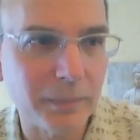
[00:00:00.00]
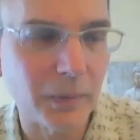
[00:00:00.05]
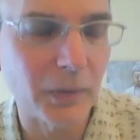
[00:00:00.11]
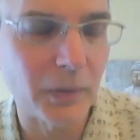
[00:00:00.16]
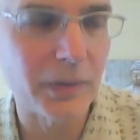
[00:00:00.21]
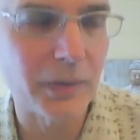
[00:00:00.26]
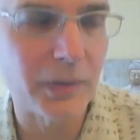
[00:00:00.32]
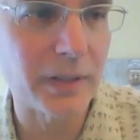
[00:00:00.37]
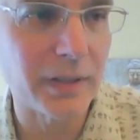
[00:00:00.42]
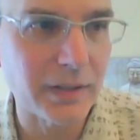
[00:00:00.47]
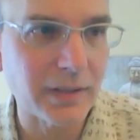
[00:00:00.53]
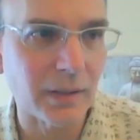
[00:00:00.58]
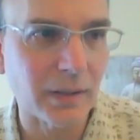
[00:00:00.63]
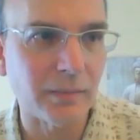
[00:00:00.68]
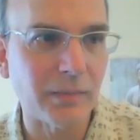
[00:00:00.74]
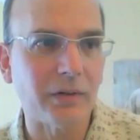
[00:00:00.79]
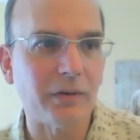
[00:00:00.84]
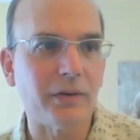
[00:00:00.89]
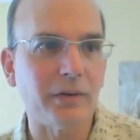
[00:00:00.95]
person to
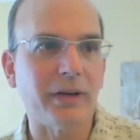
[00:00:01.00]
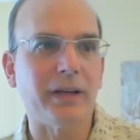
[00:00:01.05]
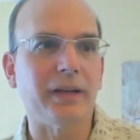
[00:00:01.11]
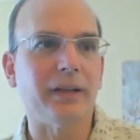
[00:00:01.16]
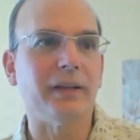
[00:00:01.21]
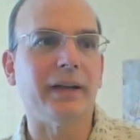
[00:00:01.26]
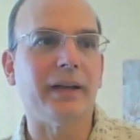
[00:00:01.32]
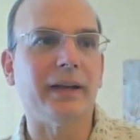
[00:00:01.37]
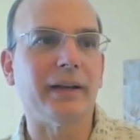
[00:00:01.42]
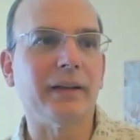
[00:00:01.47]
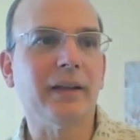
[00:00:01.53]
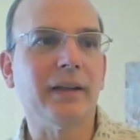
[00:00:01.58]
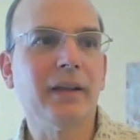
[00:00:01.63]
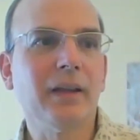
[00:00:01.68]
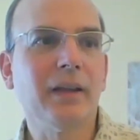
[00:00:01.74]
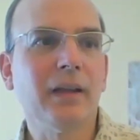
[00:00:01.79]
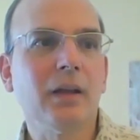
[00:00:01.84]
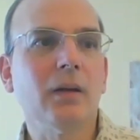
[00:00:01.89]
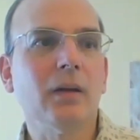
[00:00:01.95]
some degree like
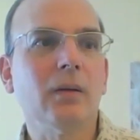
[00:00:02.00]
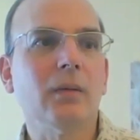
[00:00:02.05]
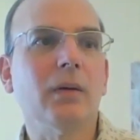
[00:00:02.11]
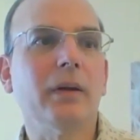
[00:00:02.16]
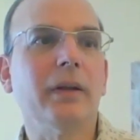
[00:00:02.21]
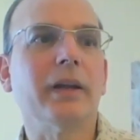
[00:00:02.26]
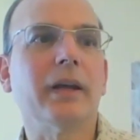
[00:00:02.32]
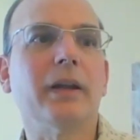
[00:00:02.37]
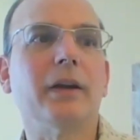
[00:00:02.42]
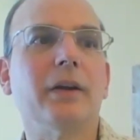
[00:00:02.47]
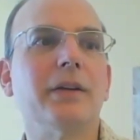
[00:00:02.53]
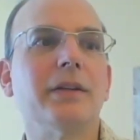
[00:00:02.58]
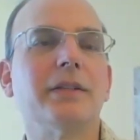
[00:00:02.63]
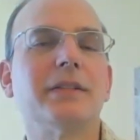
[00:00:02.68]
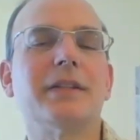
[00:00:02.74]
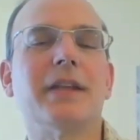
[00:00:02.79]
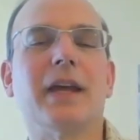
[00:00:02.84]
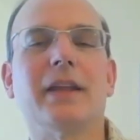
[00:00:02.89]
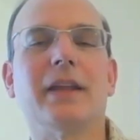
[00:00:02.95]
well you got to
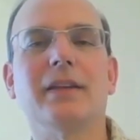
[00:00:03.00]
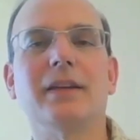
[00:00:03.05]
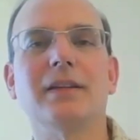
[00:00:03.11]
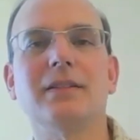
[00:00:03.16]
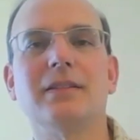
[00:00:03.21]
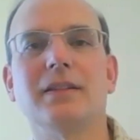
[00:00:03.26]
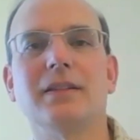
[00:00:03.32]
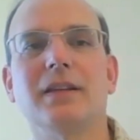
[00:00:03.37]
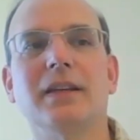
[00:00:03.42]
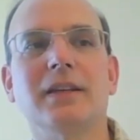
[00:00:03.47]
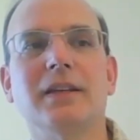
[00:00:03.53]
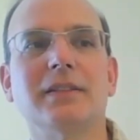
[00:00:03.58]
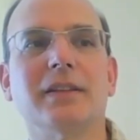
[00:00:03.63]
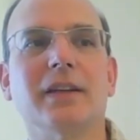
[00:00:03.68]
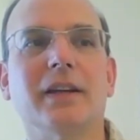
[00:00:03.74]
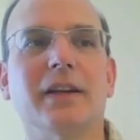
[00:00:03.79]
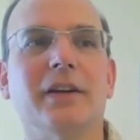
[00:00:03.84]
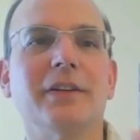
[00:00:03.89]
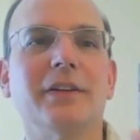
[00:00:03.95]
understand these things you
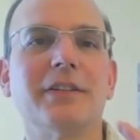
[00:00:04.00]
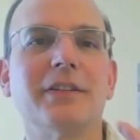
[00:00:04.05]
got to